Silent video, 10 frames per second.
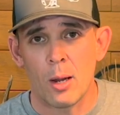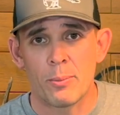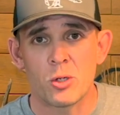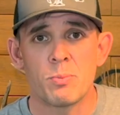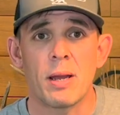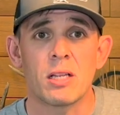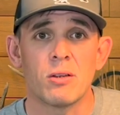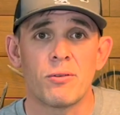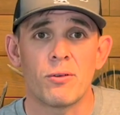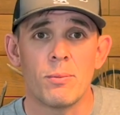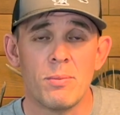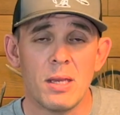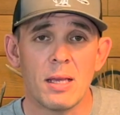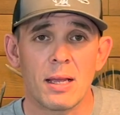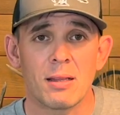perspective for
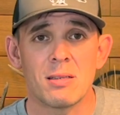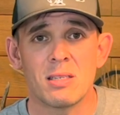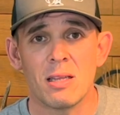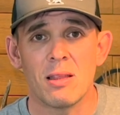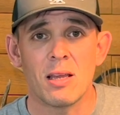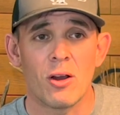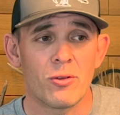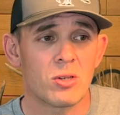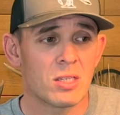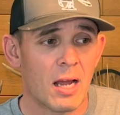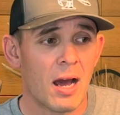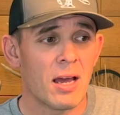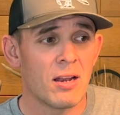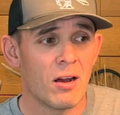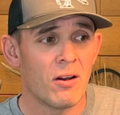me. I get to see the other
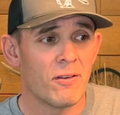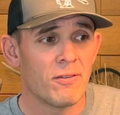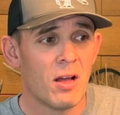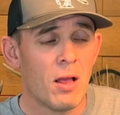side of